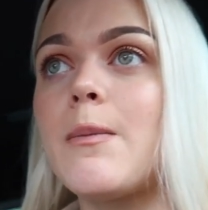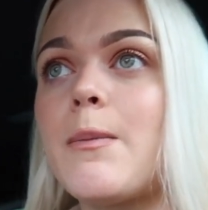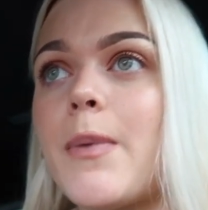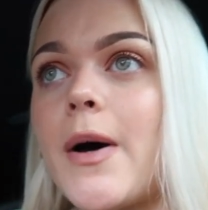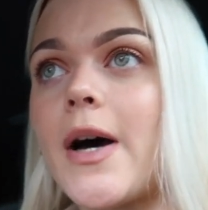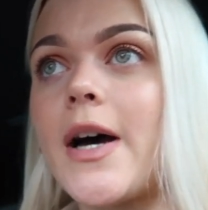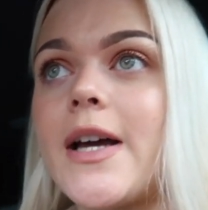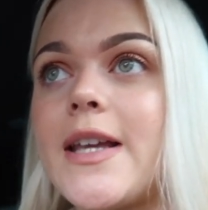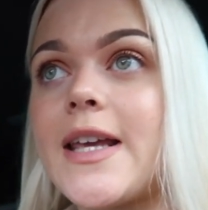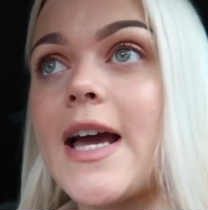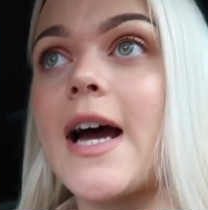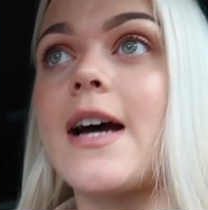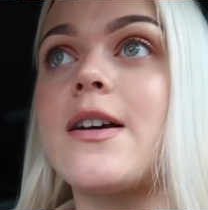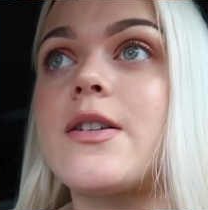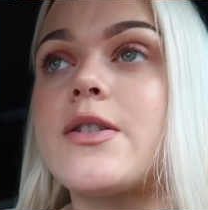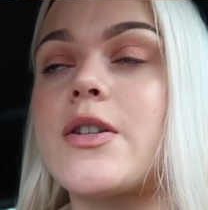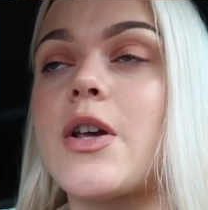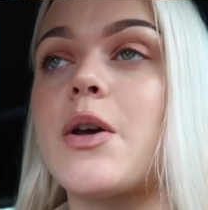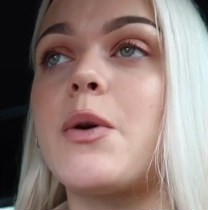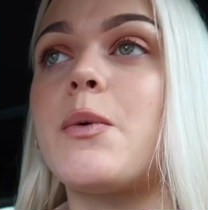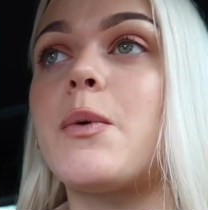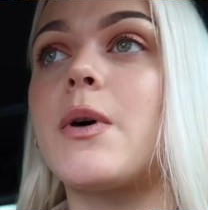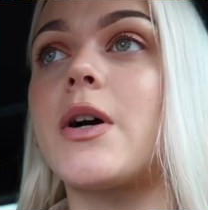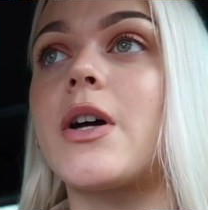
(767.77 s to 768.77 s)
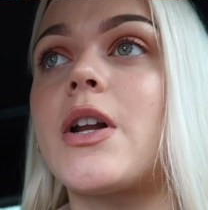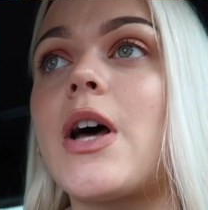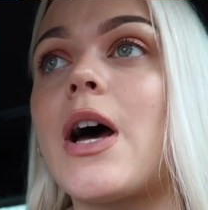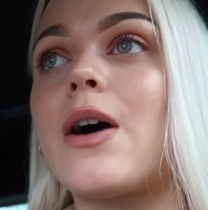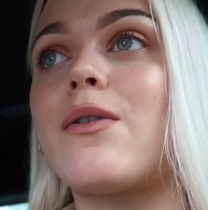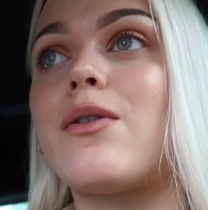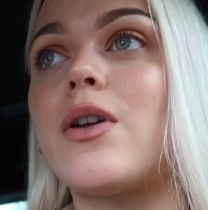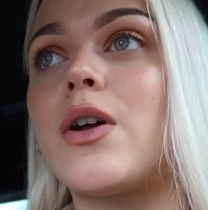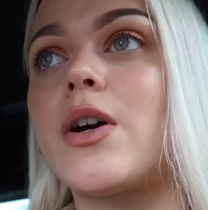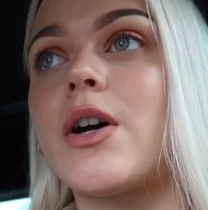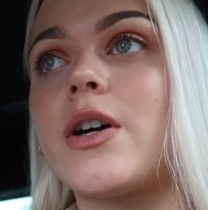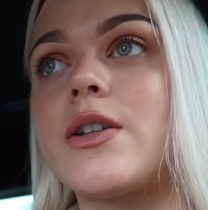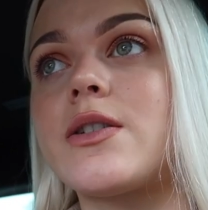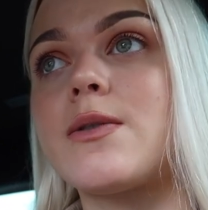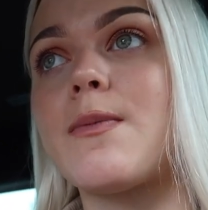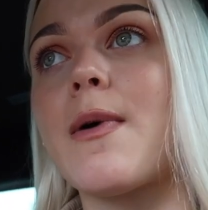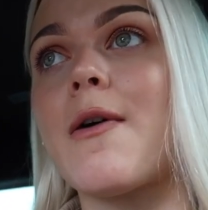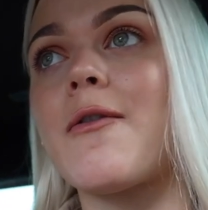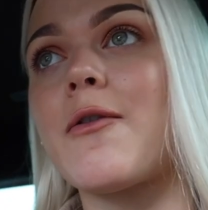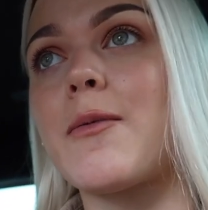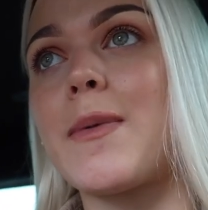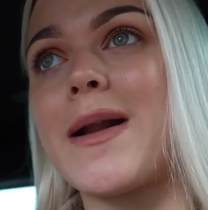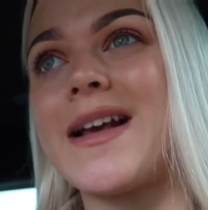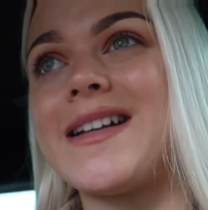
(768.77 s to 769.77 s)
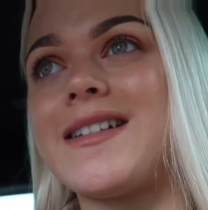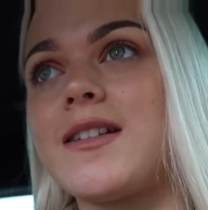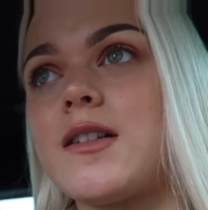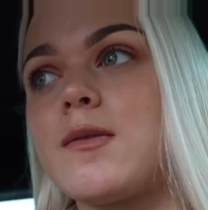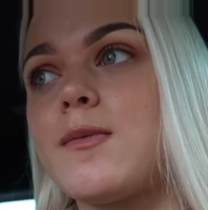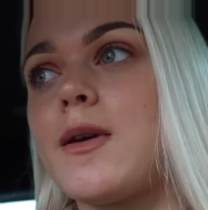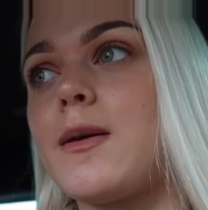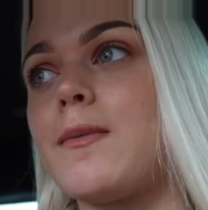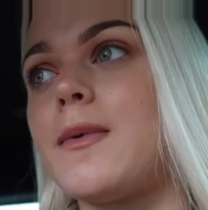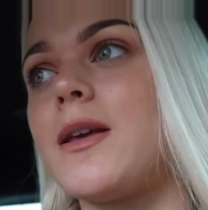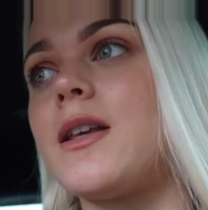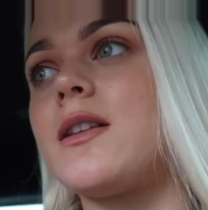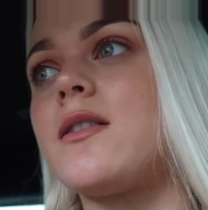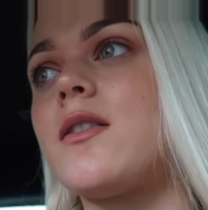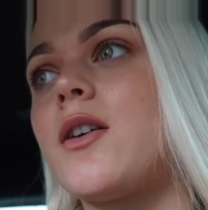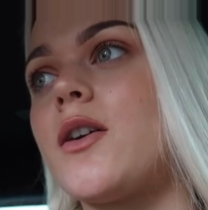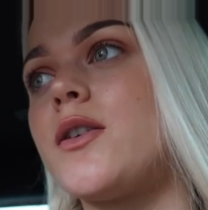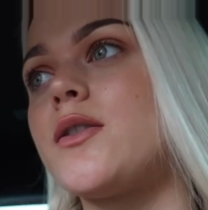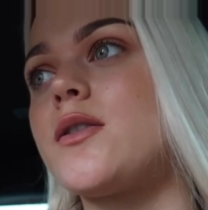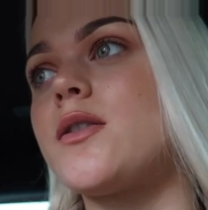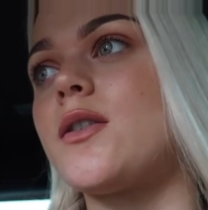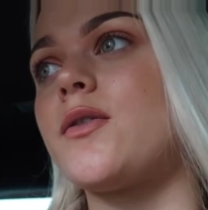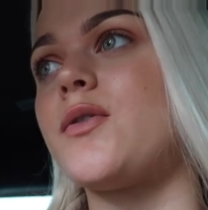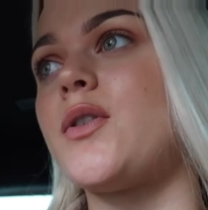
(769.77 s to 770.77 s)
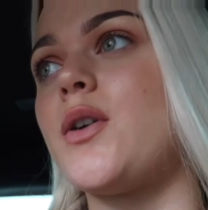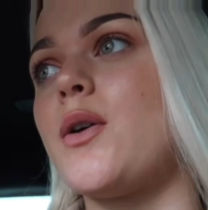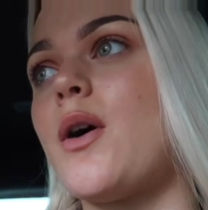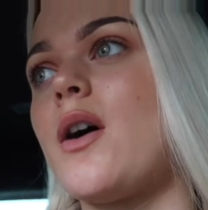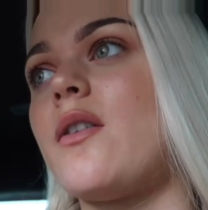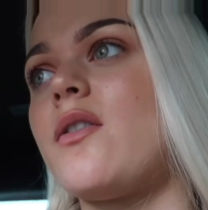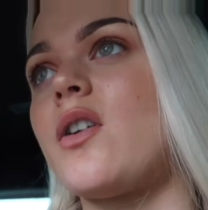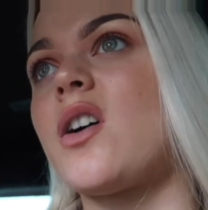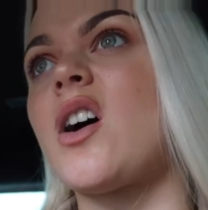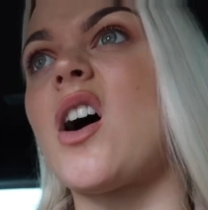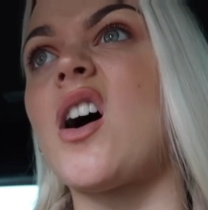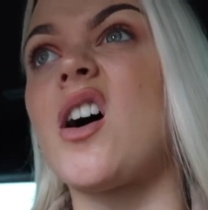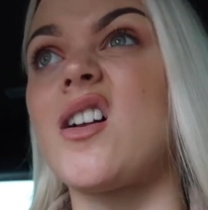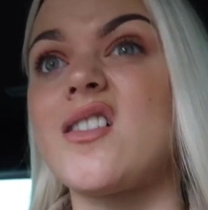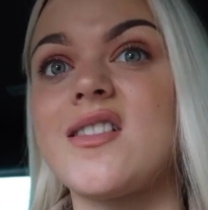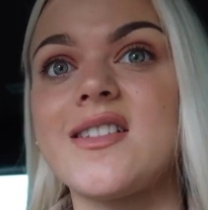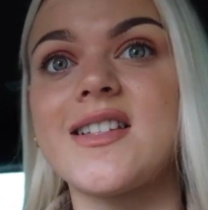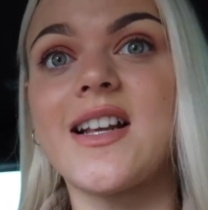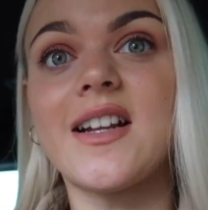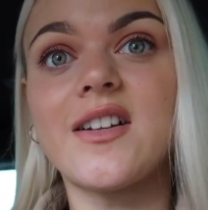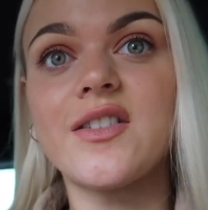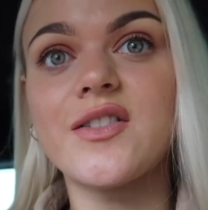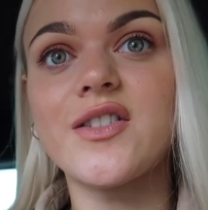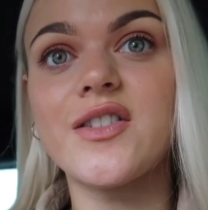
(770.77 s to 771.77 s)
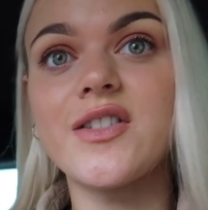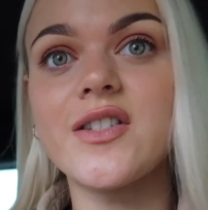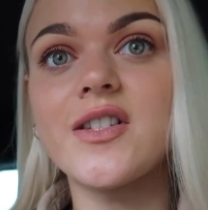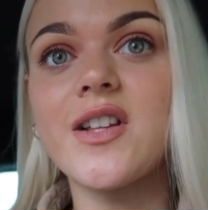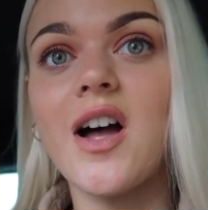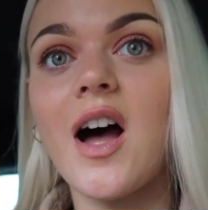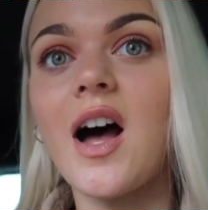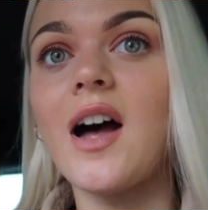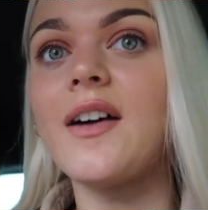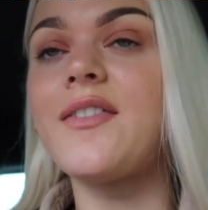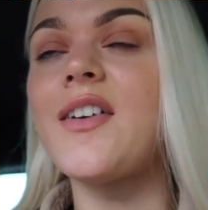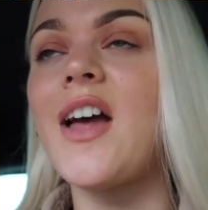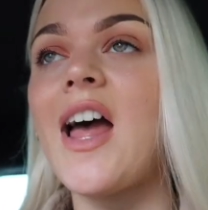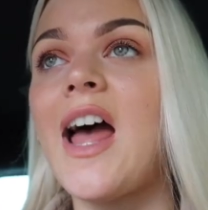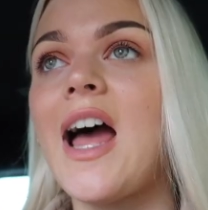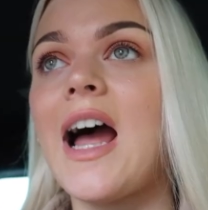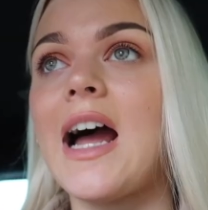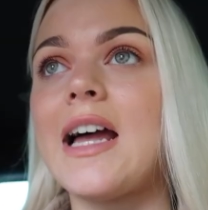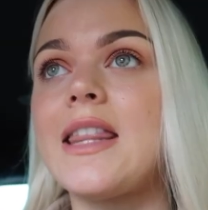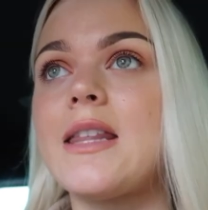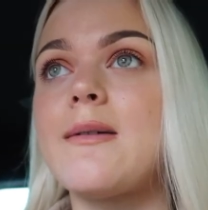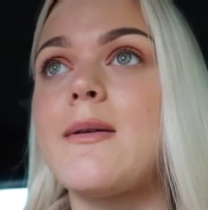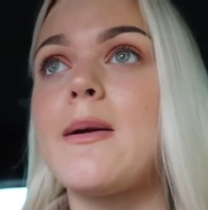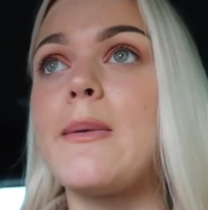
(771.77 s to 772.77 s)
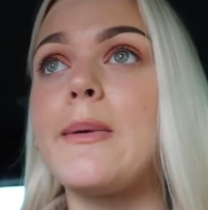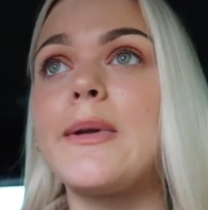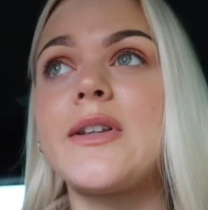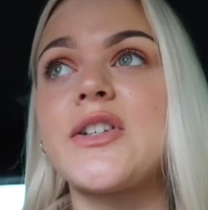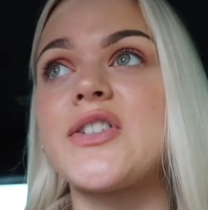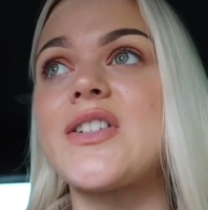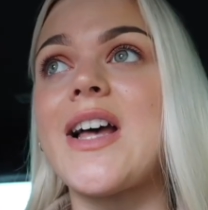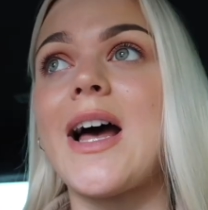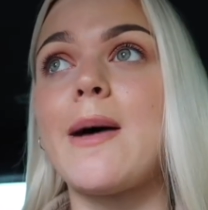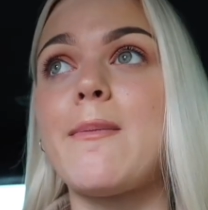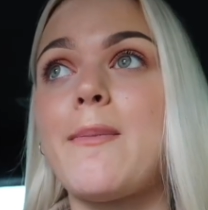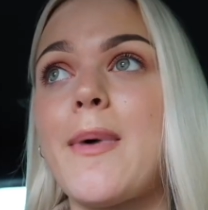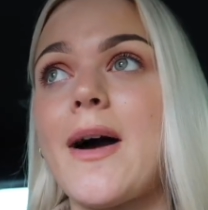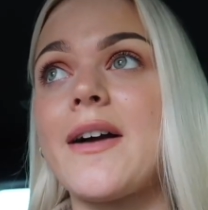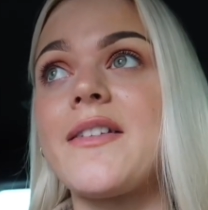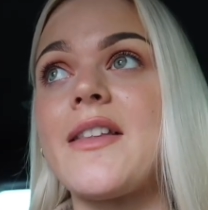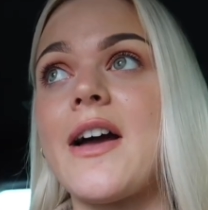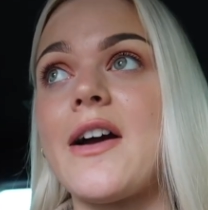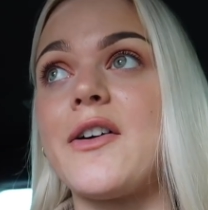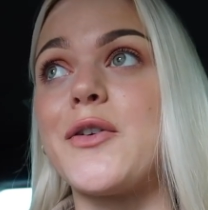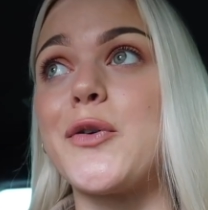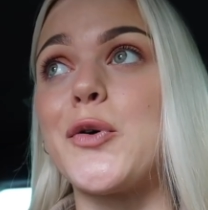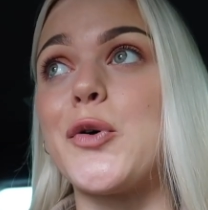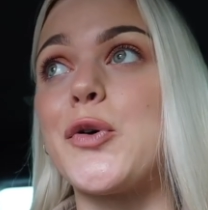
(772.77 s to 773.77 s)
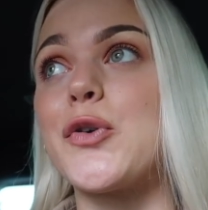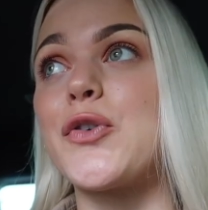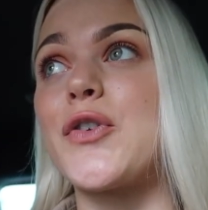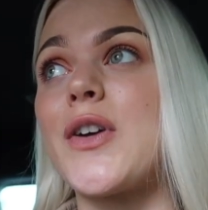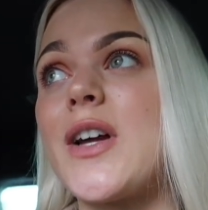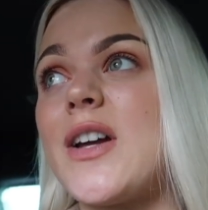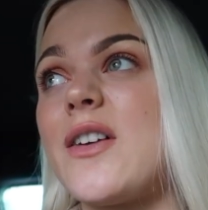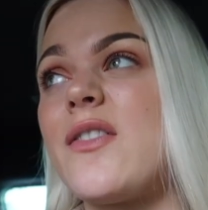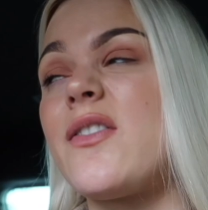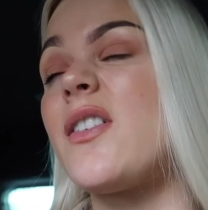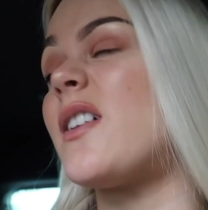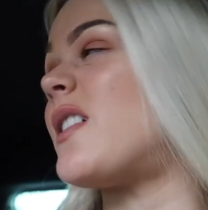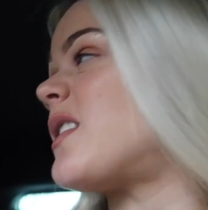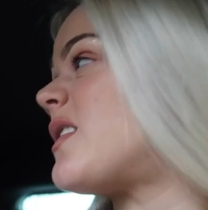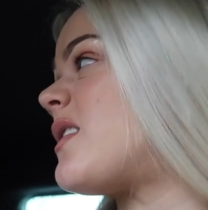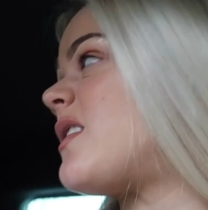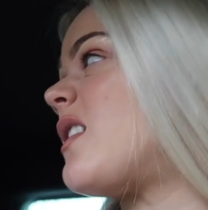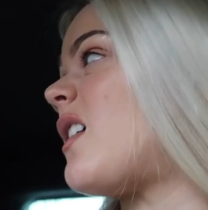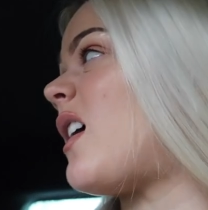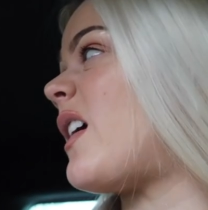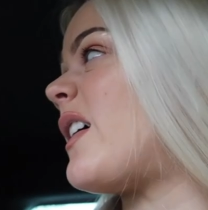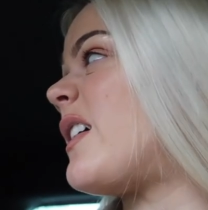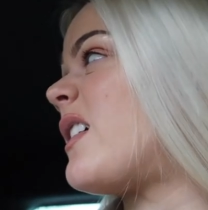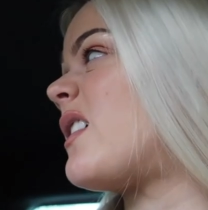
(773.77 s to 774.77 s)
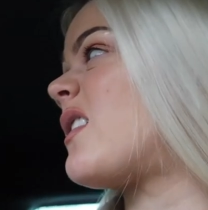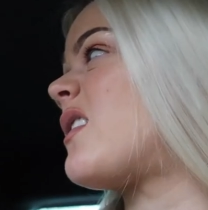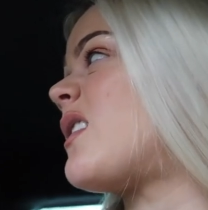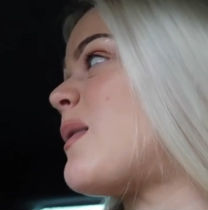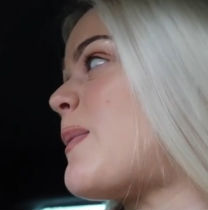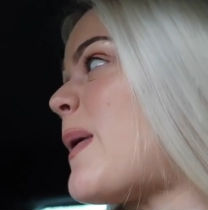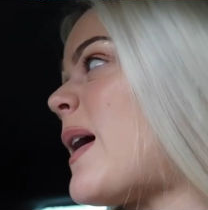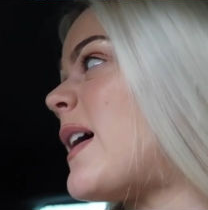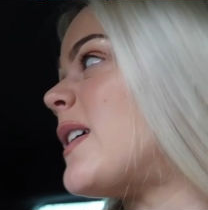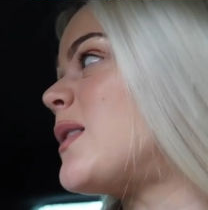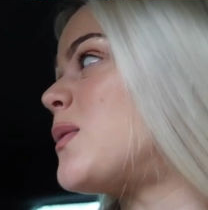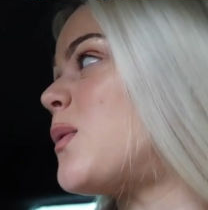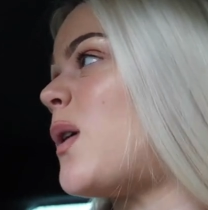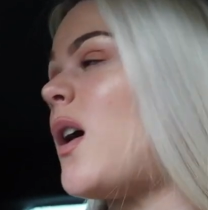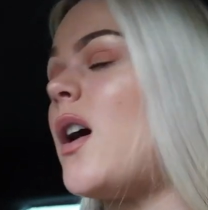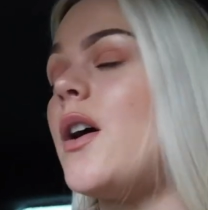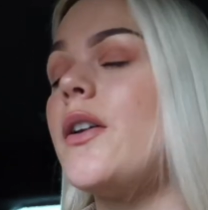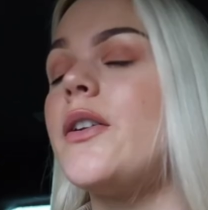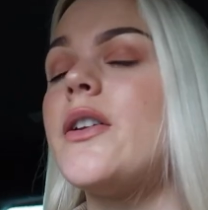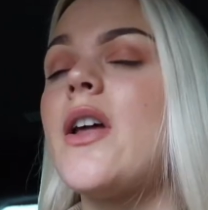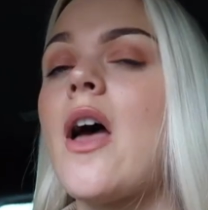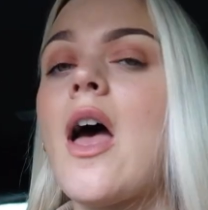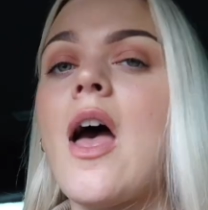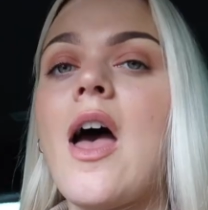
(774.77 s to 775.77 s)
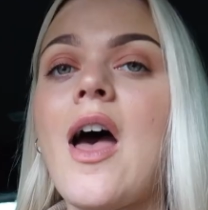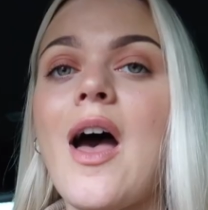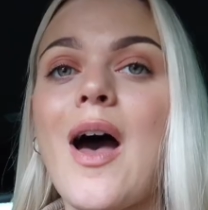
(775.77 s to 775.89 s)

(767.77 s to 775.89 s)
But yeah, so we're gonna have a look at some other places, maybe go to a few other garden centres and stuff, and then maybe just head back there and order it if it's like the best one.